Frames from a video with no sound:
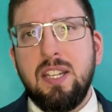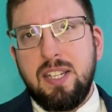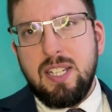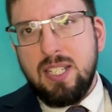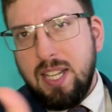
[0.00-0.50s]

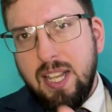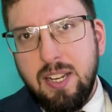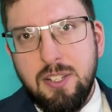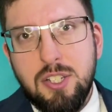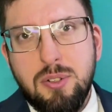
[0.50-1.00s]
this and
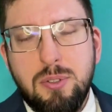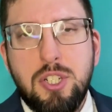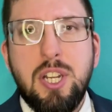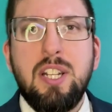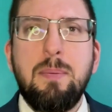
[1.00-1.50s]
also
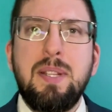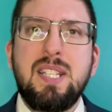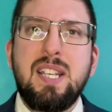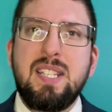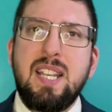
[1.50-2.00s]
Gentleman's
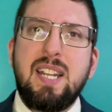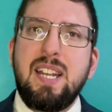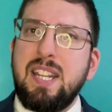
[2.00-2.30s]
Gazette at the